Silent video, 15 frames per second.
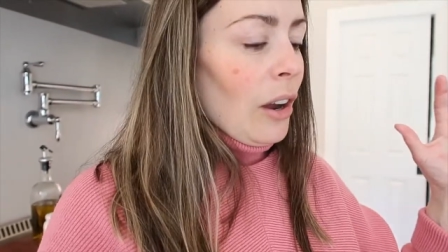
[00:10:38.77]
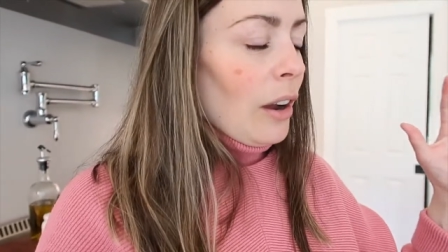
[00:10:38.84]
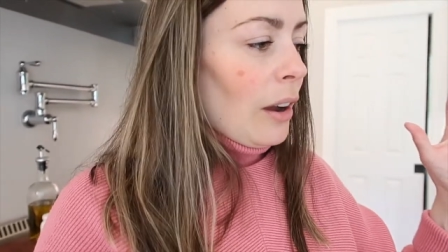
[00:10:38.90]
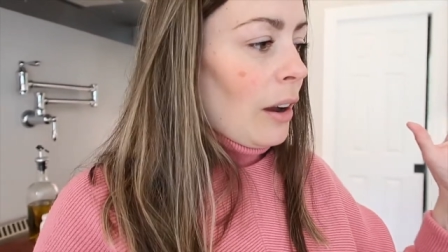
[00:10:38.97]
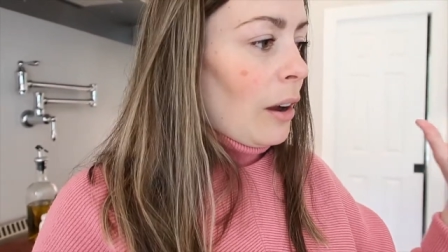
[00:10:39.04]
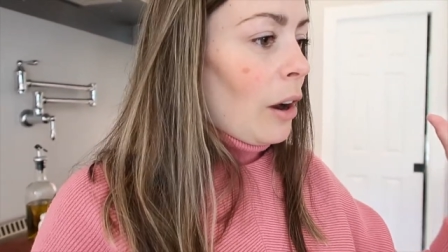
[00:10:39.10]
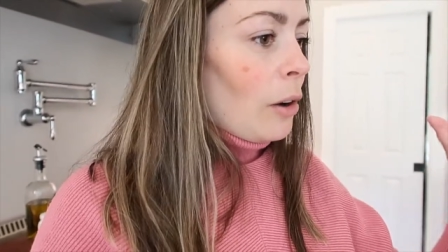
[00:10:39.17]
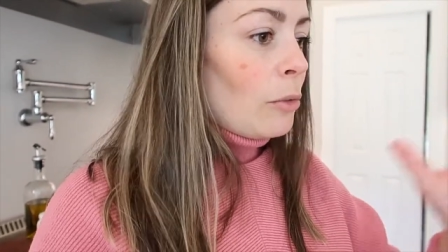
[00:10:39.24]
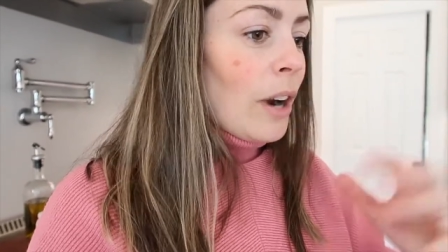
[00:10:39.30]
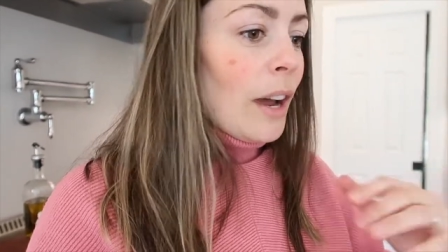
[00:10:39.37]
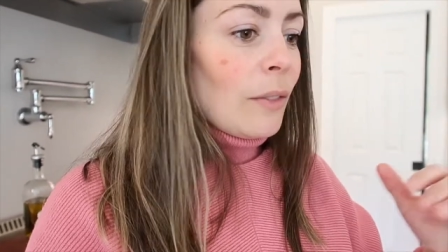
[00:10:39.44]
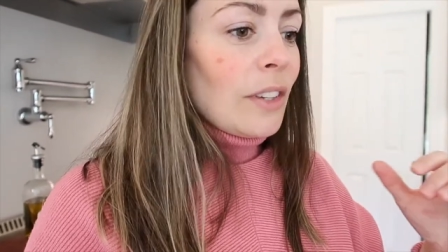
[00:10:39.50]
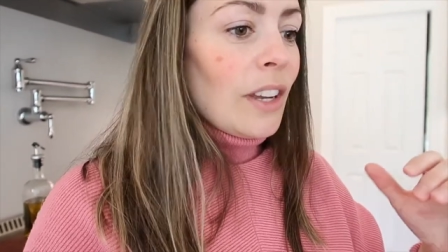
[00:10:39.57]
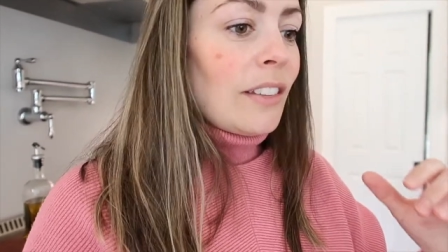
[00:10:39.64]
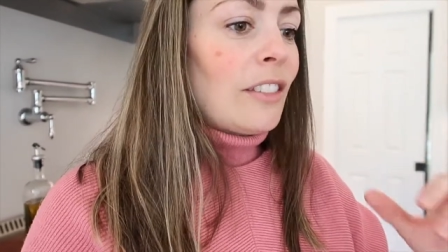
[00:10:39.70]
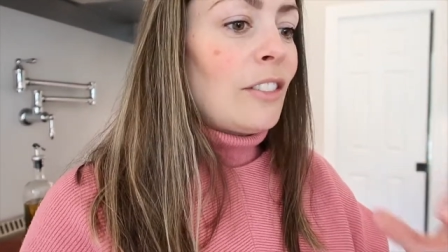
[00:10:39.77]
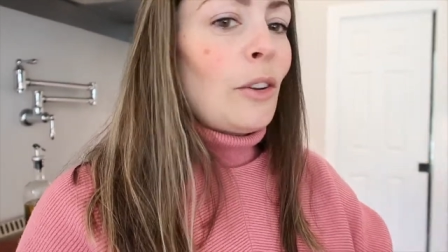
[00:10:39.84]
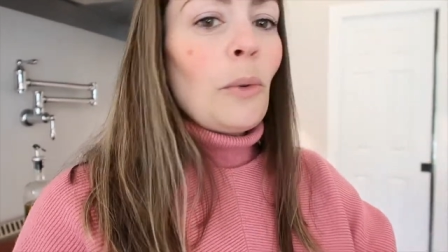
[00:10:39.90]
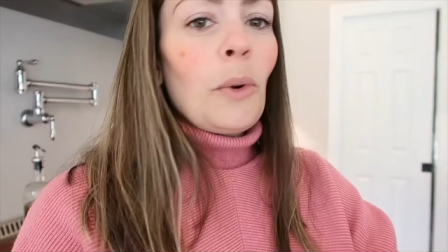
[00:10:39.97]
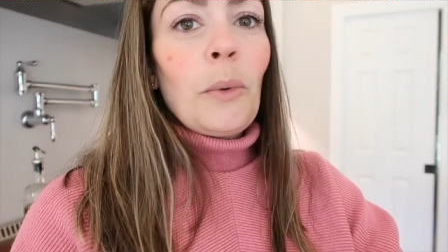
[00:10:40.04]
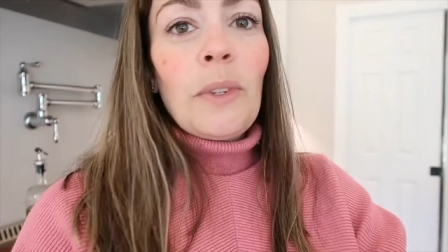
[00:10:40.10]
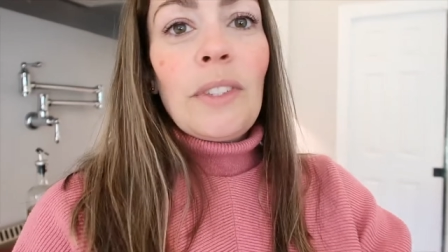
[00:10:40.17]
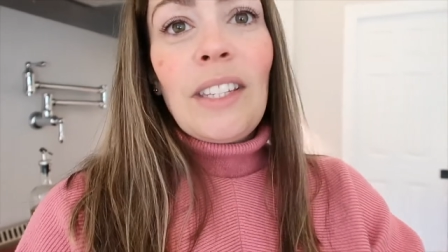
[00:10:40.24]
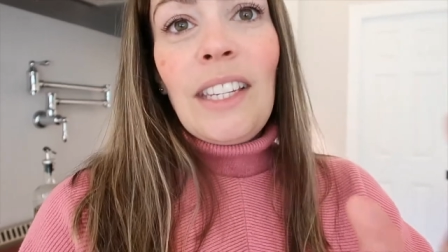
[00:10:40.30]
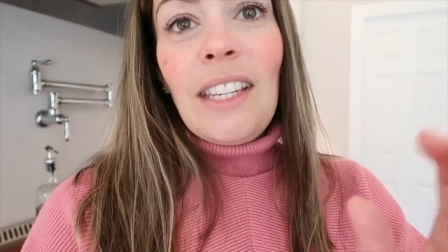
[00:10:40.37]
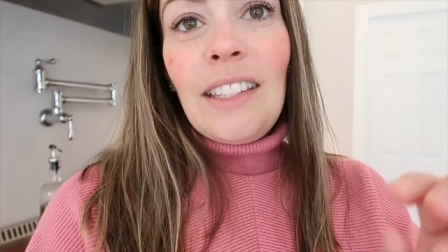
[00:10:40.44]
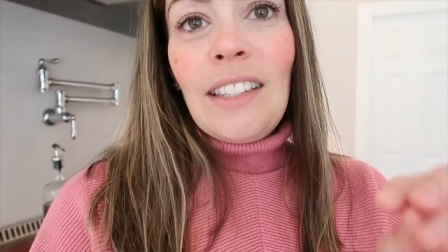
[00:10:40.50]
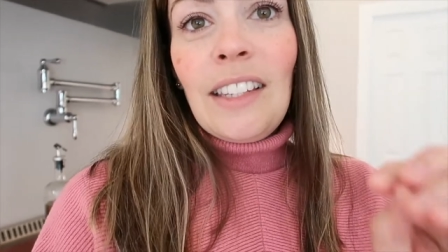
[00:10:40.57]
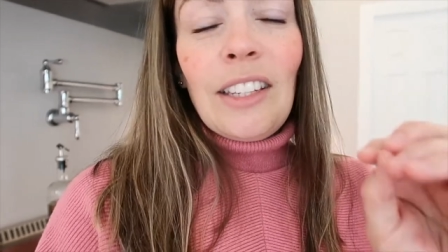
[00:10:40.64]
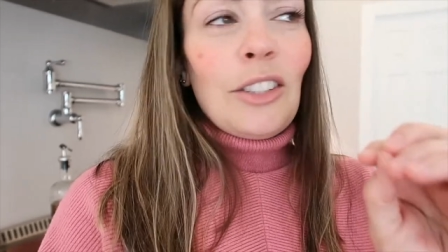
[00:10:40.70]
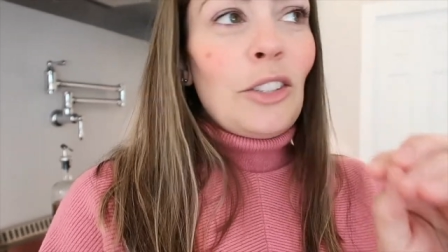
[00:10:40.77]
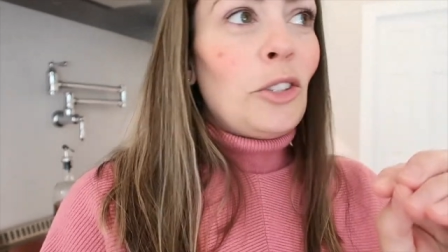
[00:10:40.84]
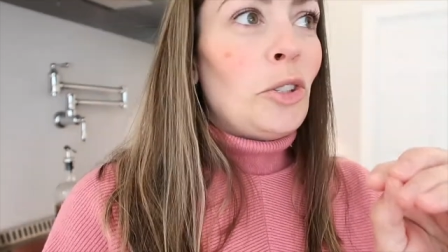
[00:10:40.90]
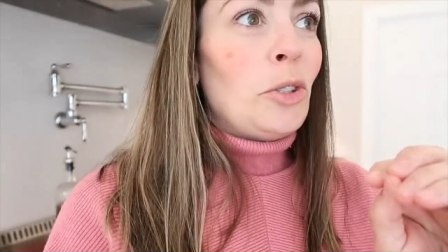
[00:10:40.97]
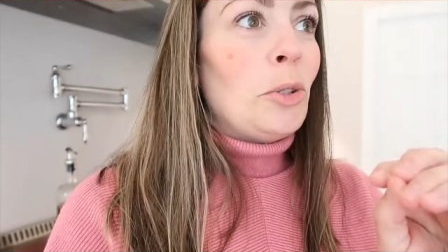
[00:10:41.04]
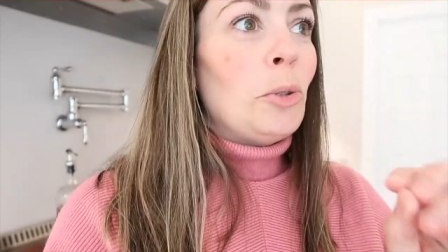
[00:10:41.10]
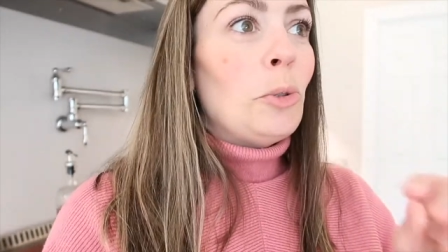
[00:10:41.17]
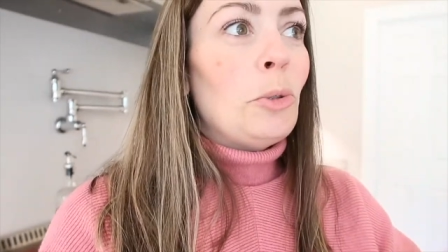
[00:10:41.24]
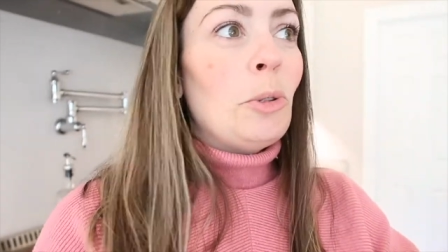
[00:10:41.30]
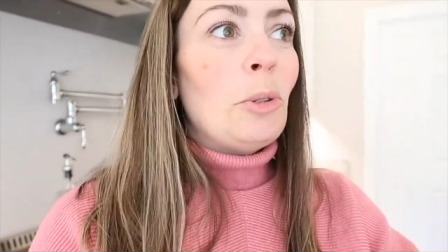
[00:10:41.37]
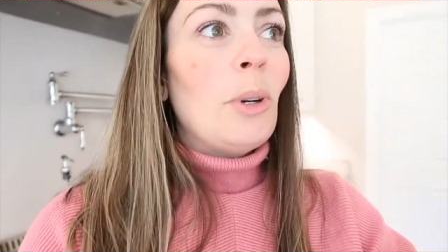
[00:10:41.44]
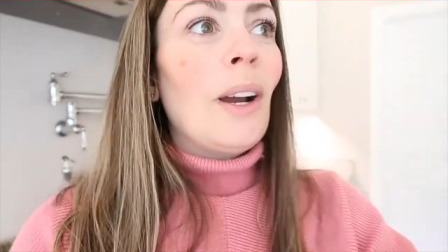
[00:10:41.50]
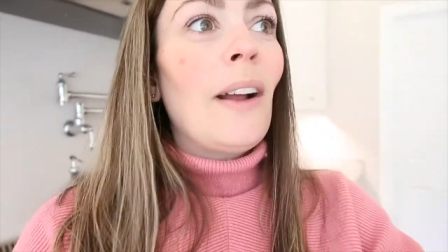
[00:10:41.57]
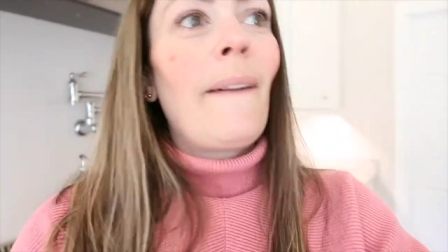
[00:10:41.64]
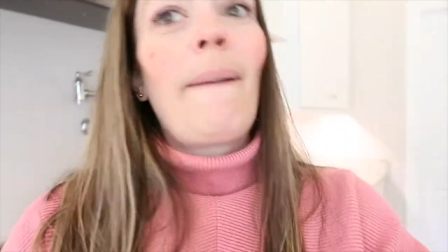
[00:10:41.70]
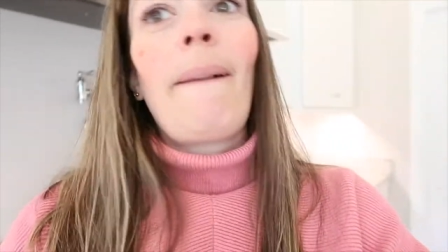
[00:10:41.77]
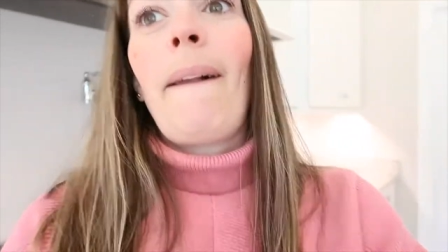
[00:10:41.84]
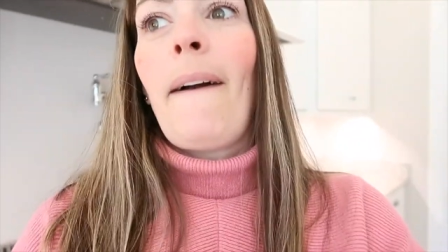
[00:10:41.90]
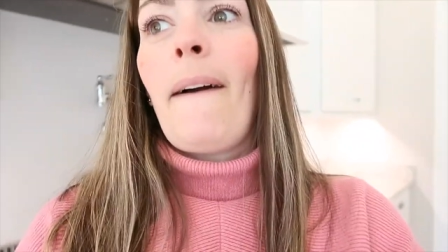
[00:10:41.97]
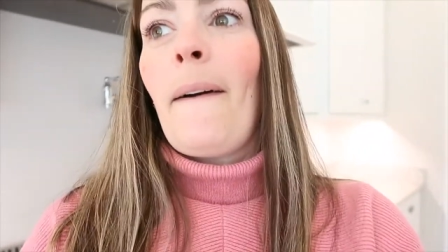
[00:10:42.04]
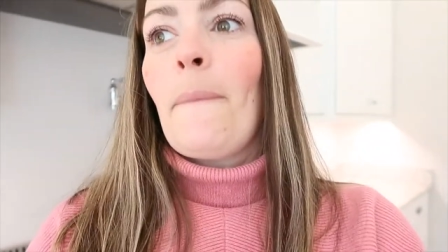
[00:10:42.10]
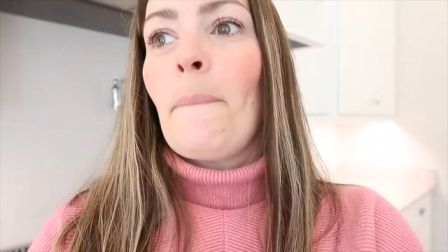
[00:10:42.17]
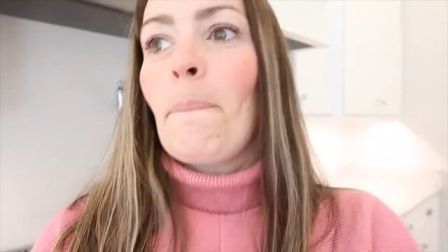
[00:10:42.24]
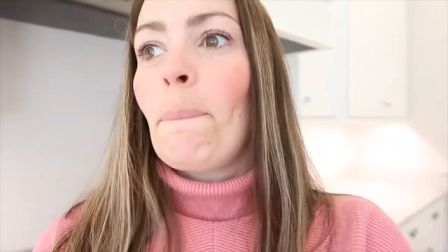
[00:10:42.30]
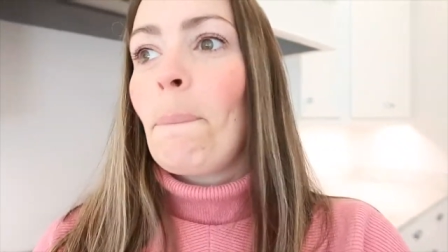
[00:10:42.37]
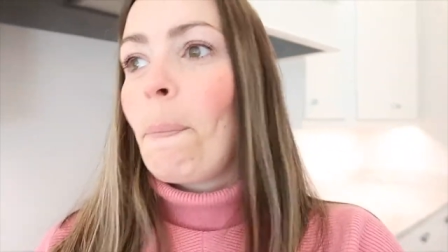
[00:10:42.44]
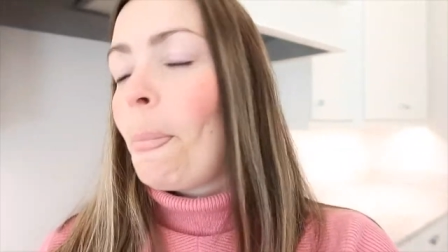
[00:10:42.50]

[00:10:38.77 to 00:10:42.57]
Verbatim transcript: around us, so it was easy to, dog